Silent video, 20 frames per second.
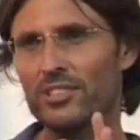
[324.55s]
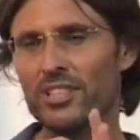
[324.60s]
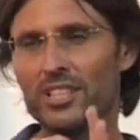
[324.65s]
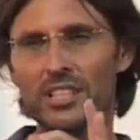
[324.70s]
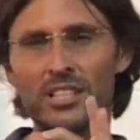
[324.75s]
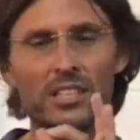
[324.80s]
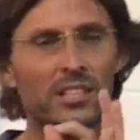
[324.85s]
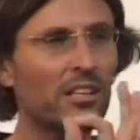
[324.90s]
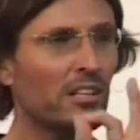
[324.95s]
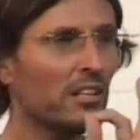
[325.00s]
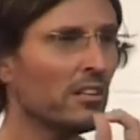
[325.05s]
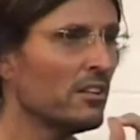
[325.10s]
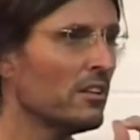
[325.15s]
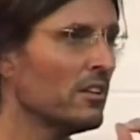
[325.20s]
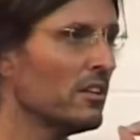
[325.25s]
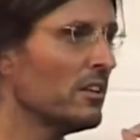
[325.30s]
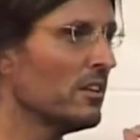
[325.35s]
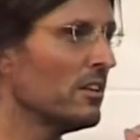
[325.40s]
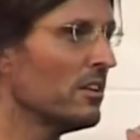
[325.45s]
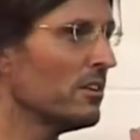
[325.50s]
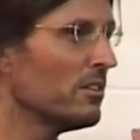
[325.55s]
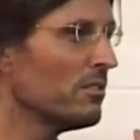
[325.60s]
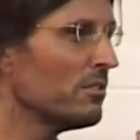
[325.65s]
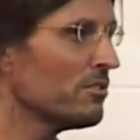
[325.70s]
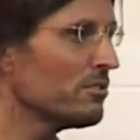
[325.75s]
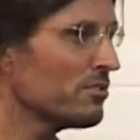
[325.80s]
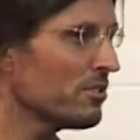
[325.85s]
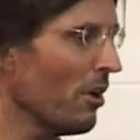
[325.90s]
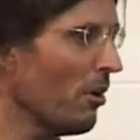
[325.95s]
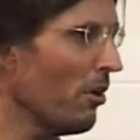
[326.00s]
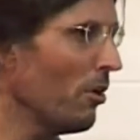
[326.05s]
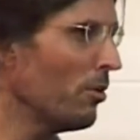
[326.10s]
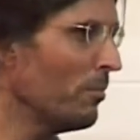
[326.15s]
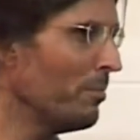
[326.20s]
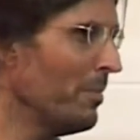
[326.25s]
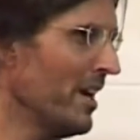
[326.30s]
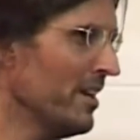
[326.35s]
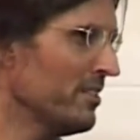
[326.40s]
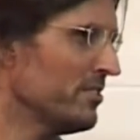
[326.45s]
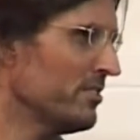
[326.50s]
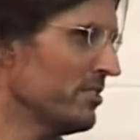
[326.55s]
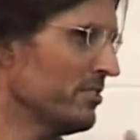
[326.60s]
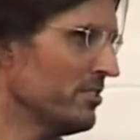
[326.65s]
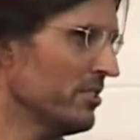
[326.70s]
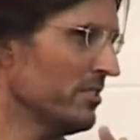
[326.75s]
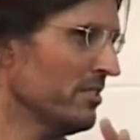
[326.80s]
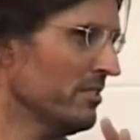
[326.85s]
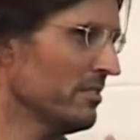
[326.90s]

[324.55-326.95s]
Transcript: the soul-based issue.